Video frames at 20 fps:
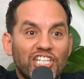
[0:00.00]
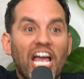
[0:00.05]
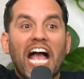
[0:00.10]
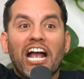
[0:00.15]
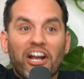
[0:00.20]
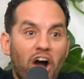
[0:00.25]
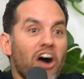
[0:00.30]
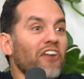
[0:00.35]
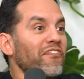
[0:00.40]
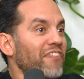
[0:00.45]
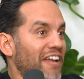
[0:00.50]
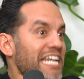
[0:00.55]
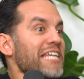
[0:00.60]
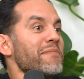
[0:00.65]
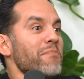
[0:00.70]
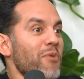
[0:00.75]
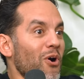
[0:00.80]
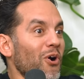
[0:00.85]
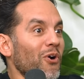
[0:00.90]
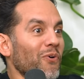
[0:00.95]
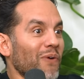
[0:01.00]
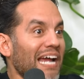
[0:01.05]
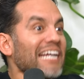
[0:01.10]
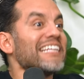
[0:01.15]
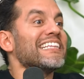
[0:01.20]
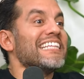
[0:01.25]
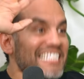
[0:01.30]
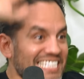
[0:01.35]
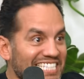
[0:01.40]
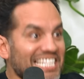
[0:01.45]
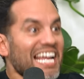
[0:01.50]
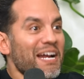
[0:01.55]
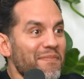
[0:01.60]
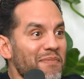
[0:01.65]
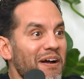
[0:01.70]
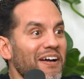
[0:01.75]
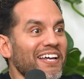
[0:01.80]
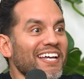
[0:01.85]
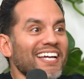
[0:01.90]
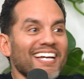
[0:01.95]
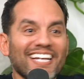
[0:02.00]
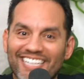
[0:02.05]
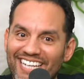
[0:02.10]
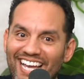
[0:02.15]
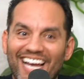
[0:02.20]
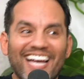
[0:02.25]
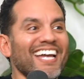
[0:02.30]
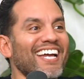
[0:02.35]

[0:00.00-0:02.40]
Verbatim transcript: jack off anymore. Right. Yeah. This last time. time I, yeah.